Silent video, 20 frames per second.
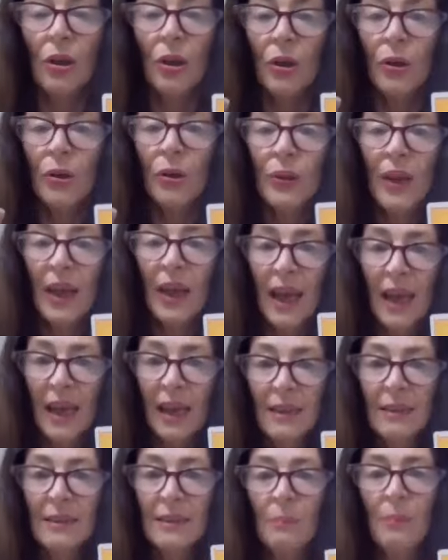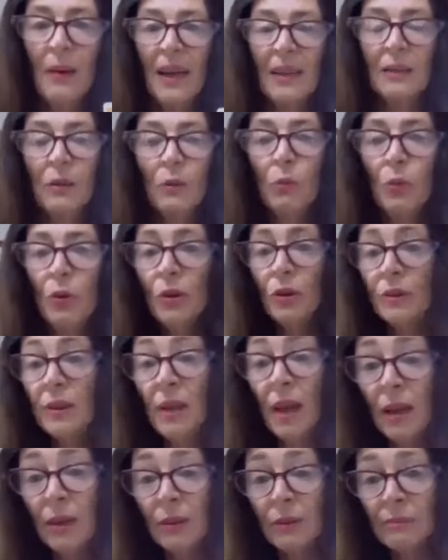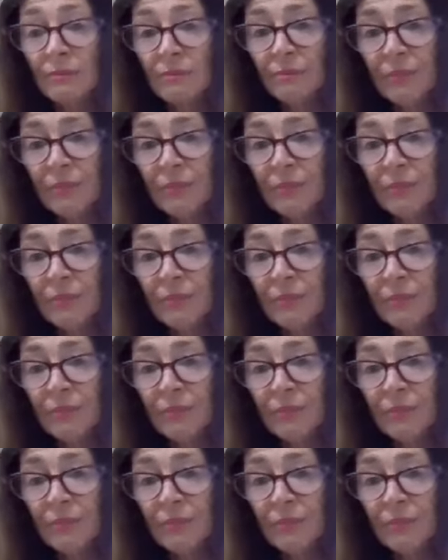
who cares about the world? No.